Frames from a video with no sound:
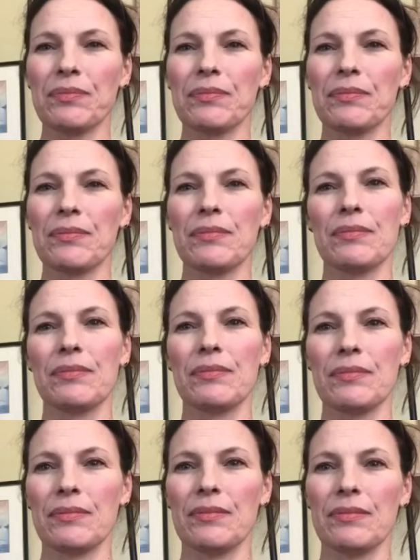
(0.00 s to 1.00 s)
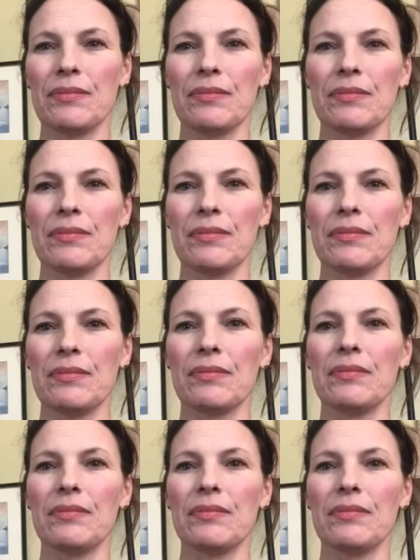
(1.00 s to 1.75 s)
(no one is talking)